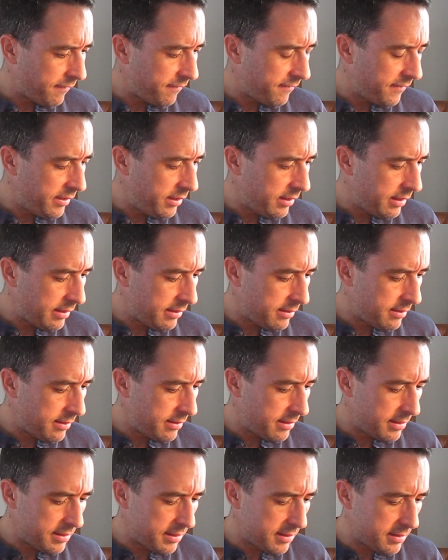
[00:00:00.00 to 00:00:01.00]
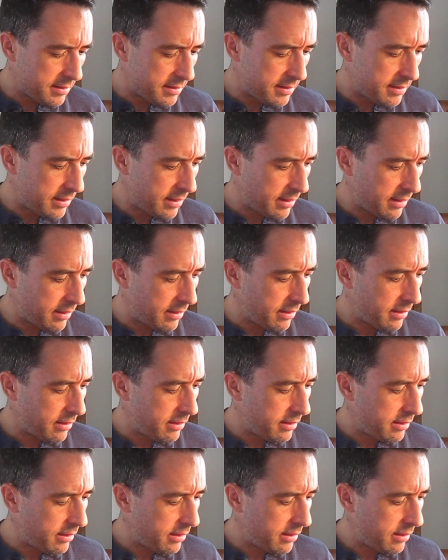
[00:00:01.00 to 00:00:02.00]
feel like this is saying,
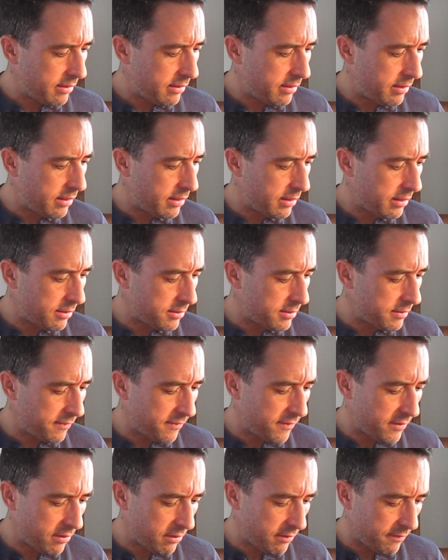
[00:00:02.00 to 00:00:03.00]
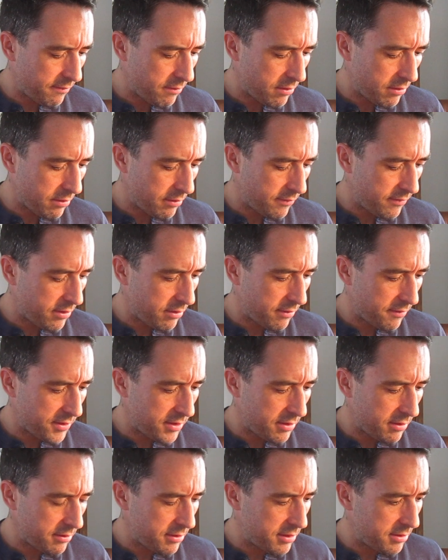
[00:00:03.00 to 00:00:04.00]
because the Four of, four of
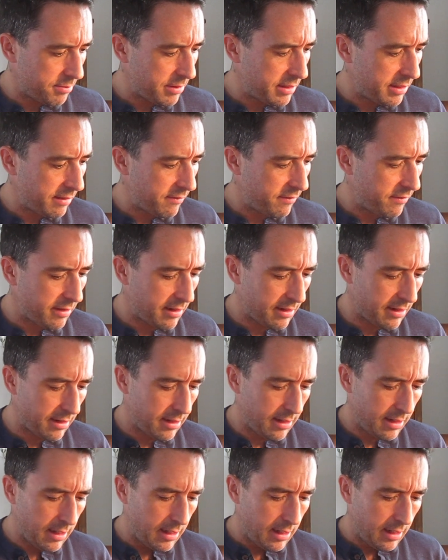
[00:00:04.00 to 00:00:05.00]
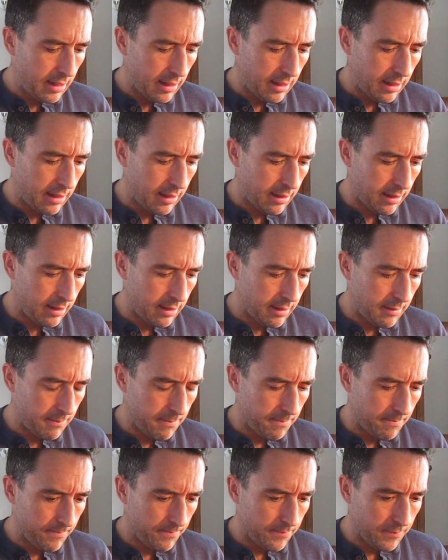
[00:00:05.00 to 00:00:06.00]
Swords is beneath that,
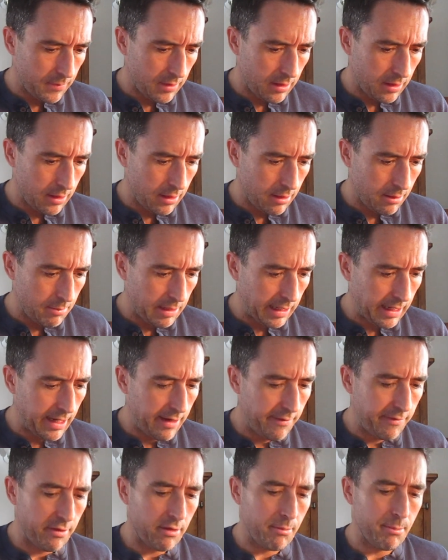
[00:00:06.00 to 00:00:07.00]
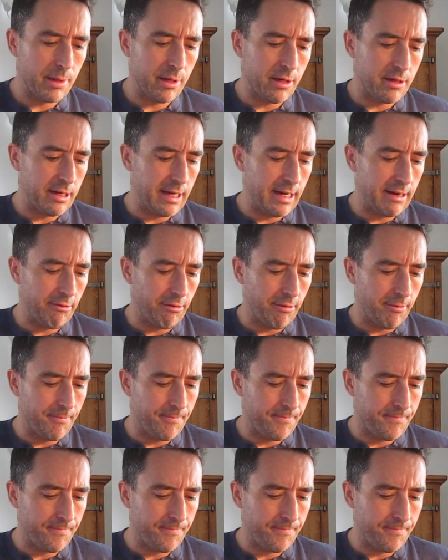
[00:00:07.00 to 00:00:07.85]
um, be careful of burning out.